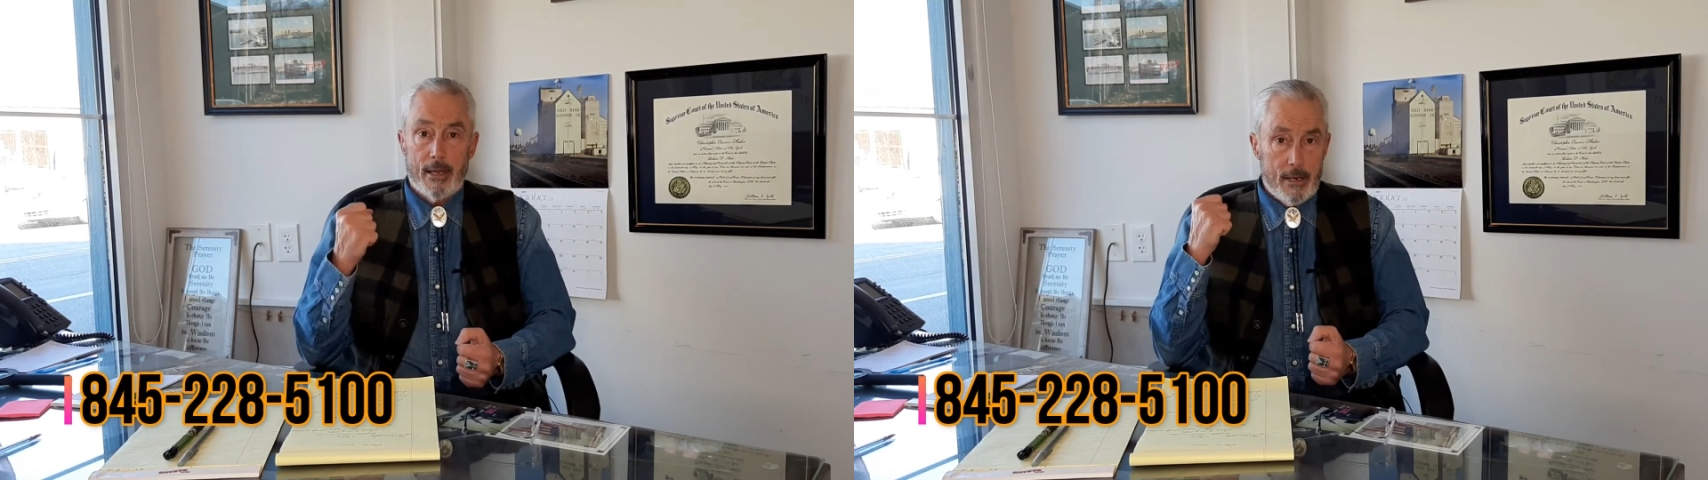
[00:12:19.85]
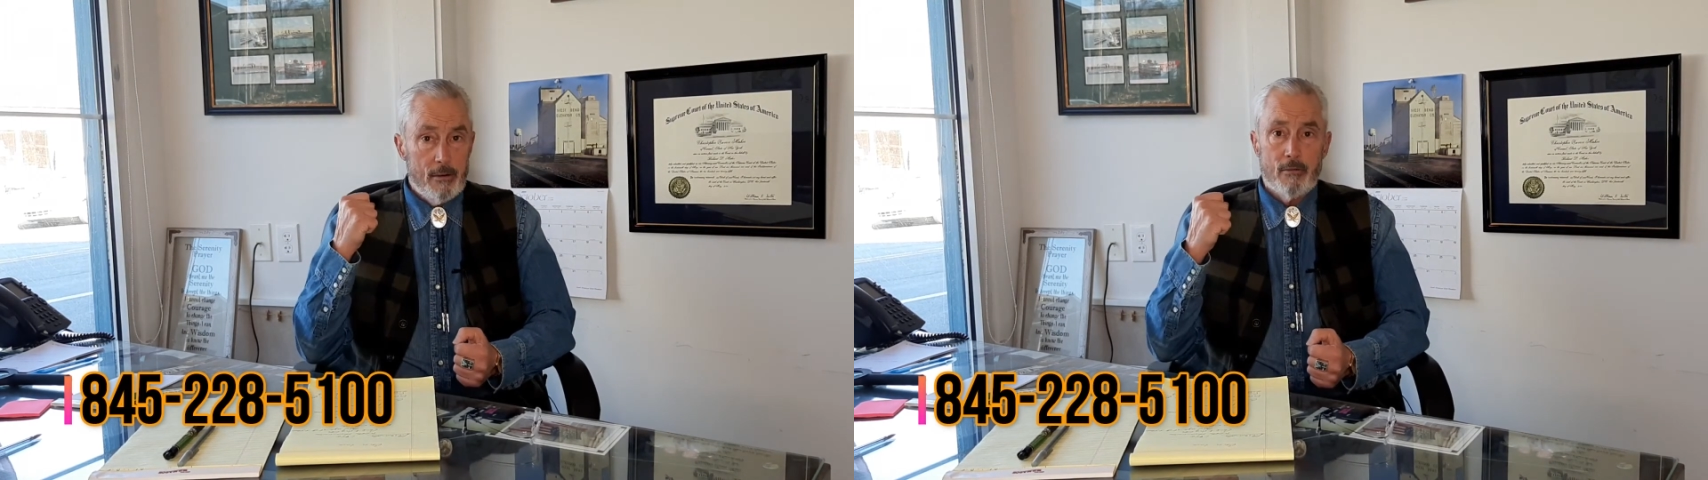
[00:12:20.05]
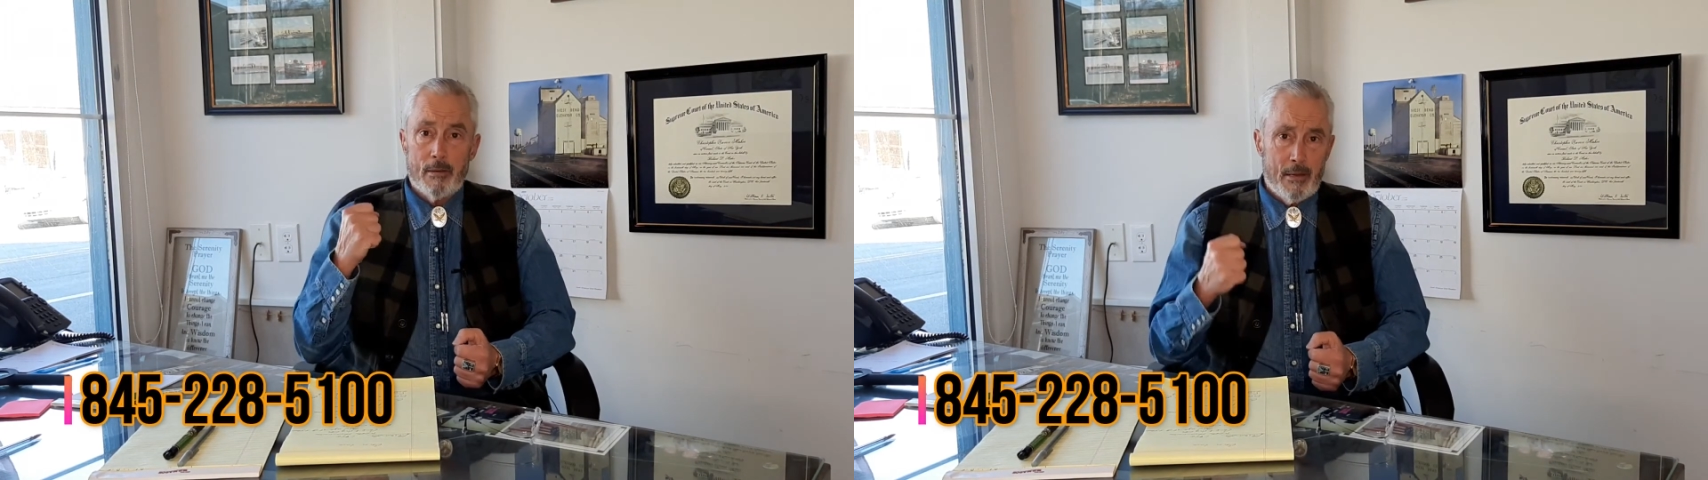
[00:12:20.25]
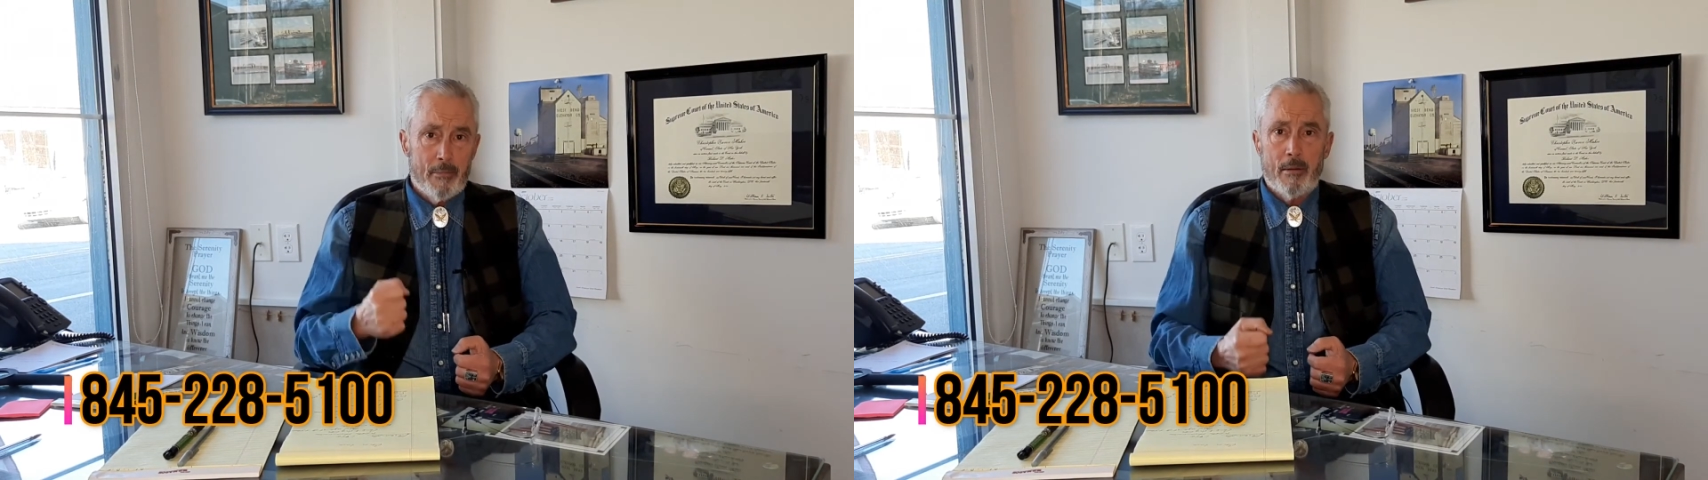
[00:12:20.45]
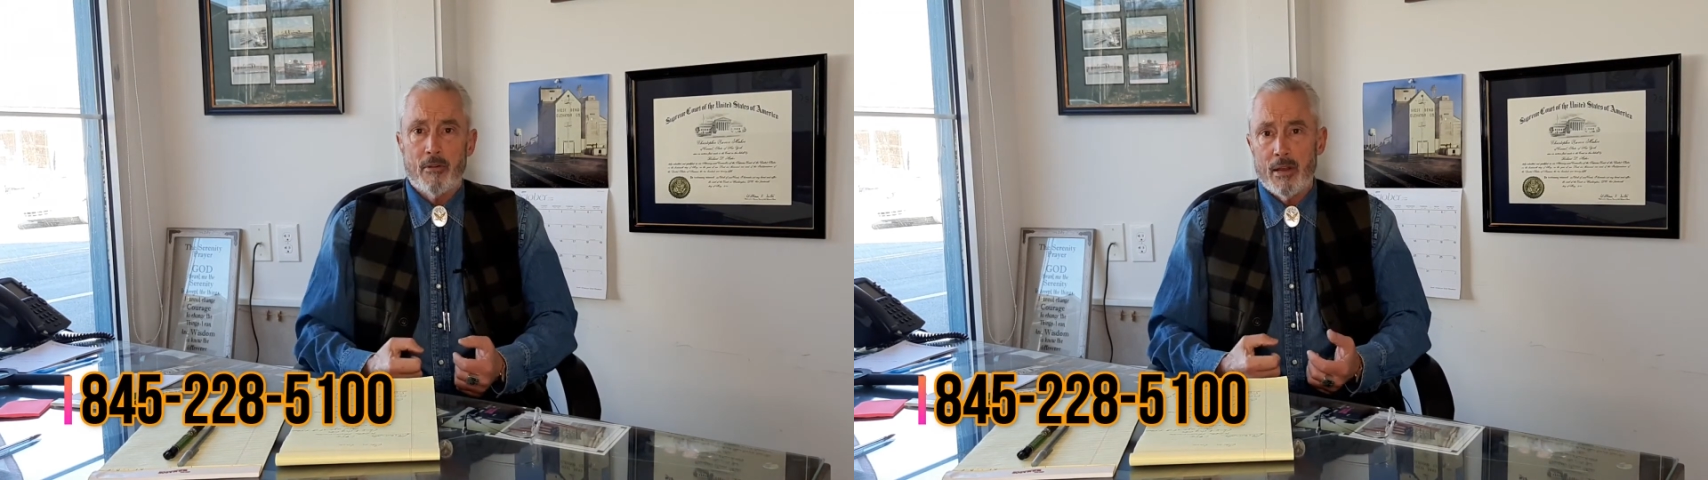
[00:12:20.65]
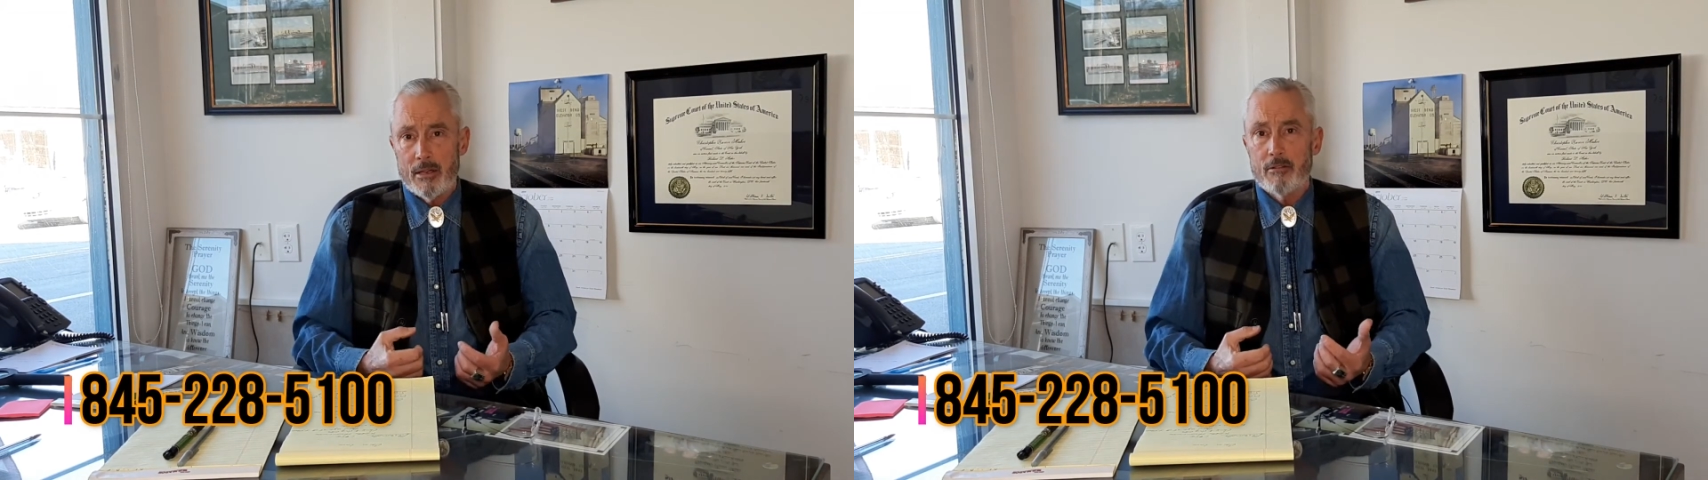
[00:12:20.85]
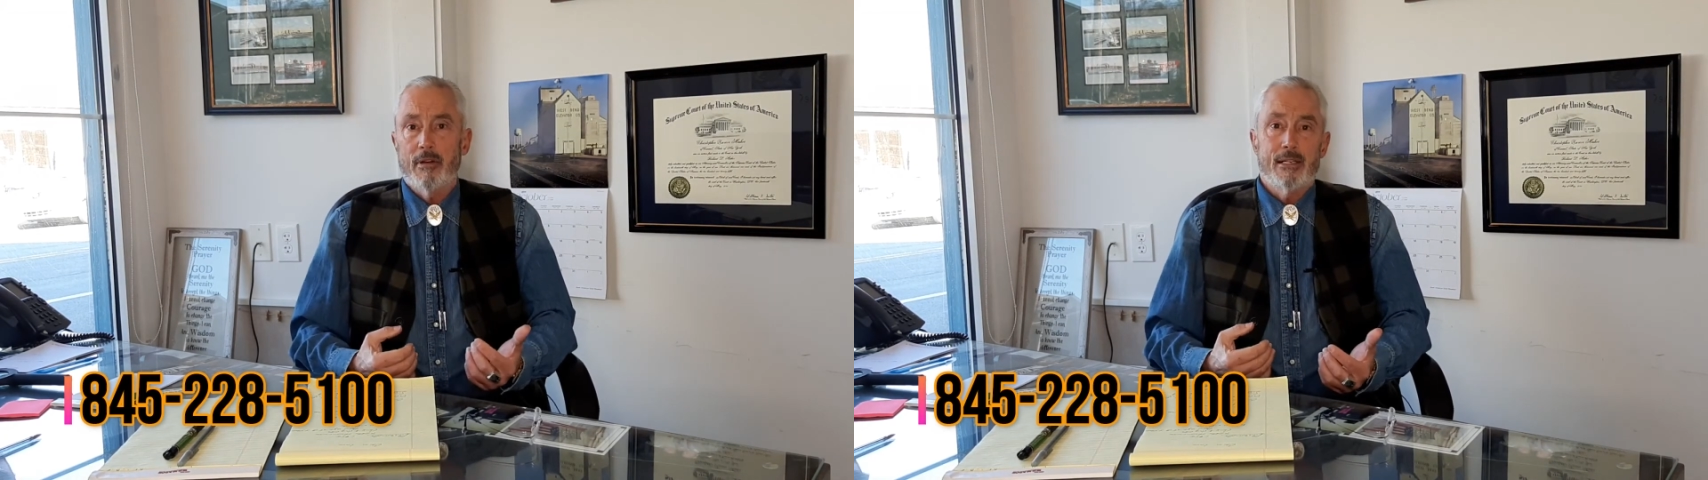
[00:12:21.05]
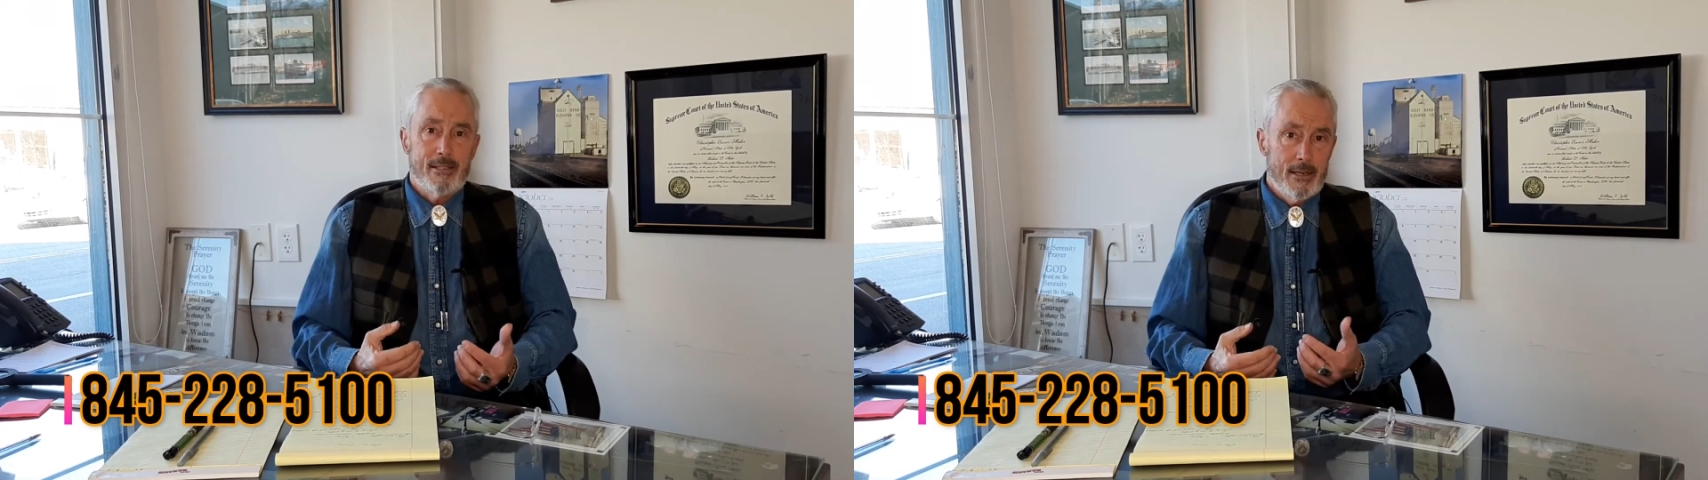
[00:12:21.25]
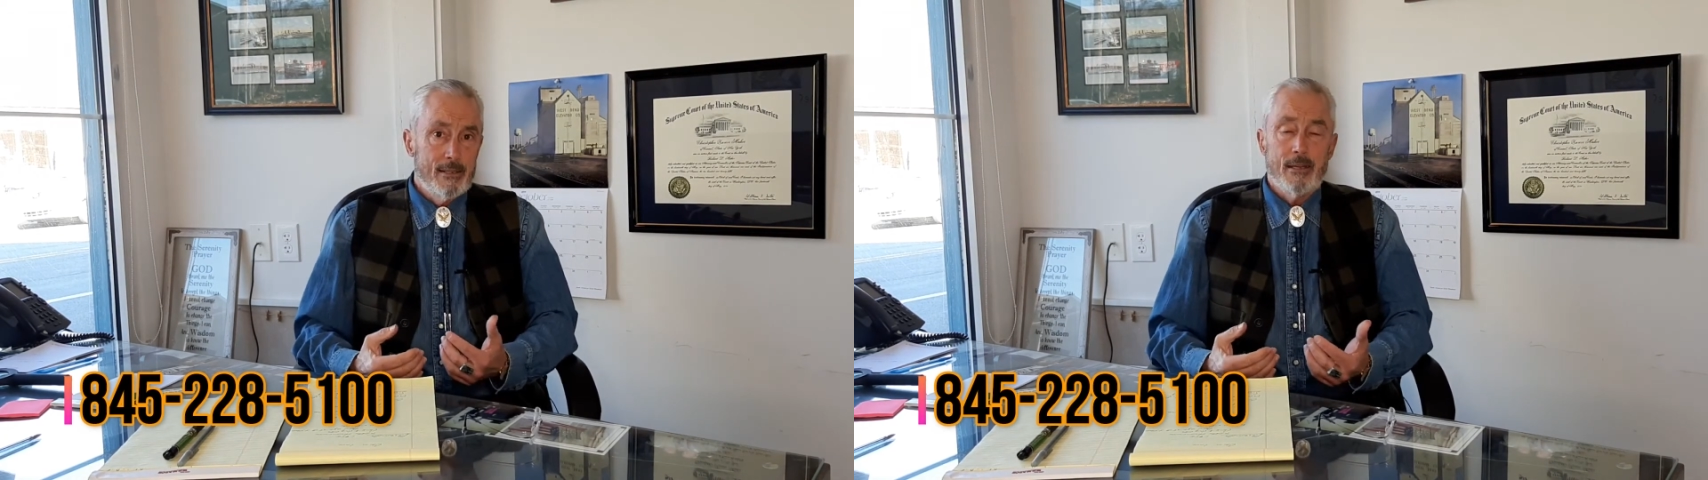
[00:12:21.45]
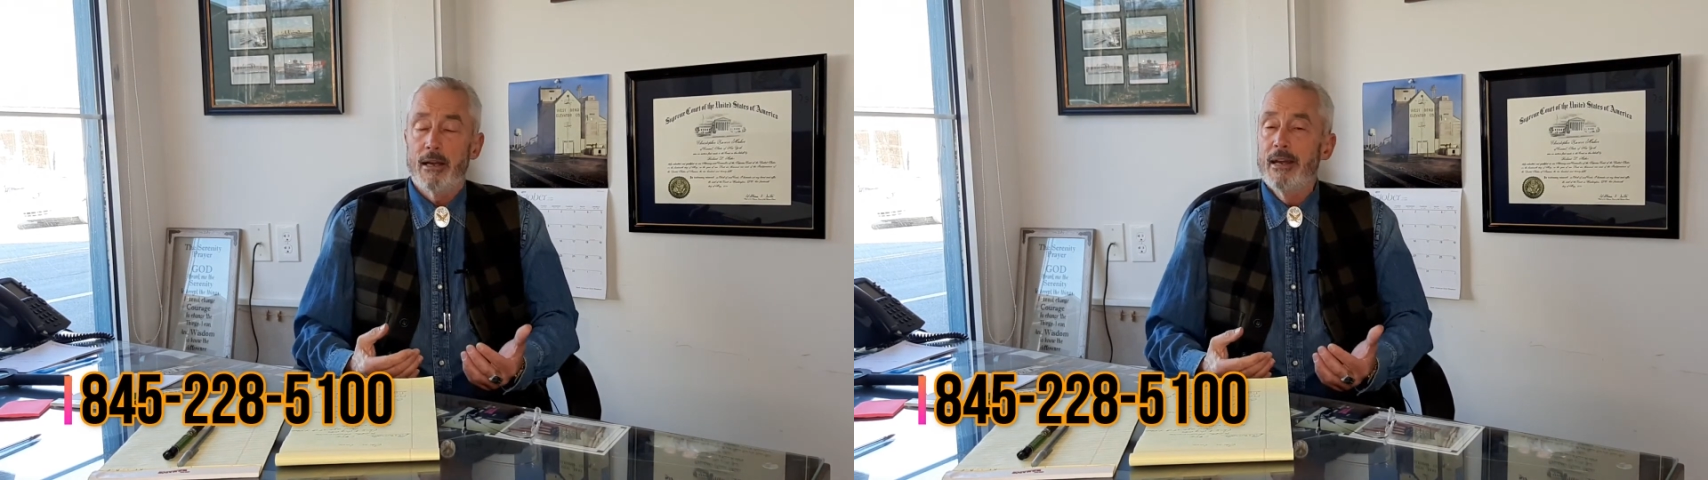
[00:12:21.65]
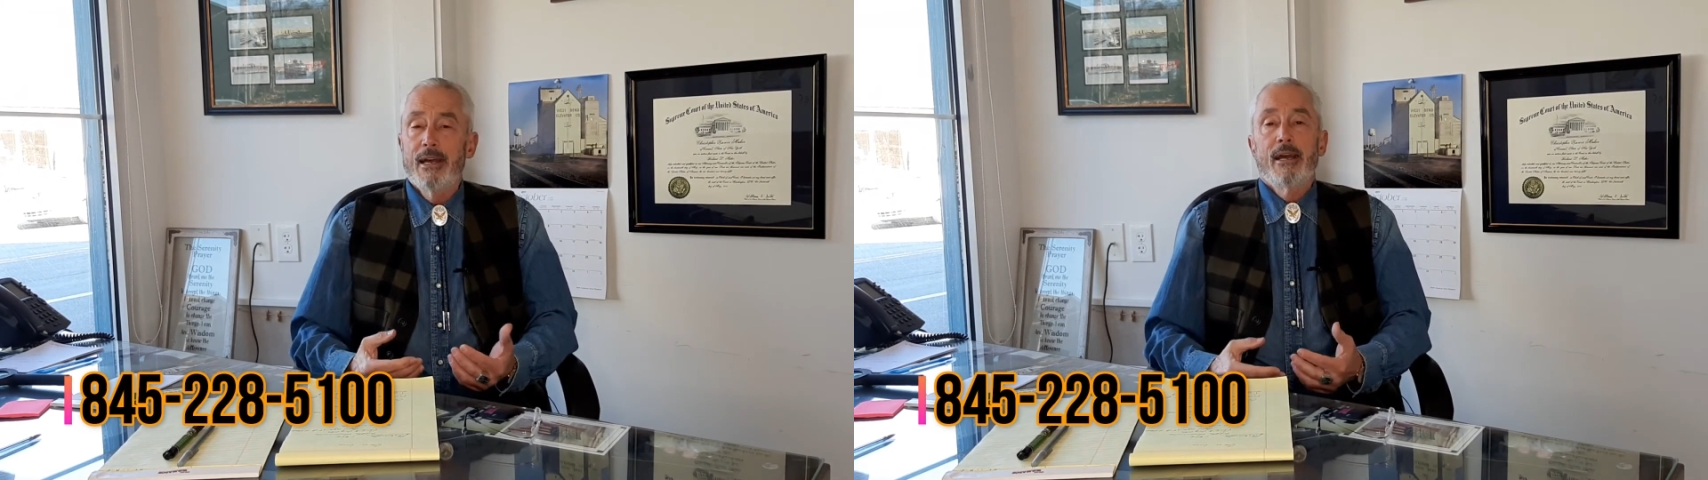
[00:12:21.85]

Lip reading: They didn't read me my Miranda rights. They didn't tell.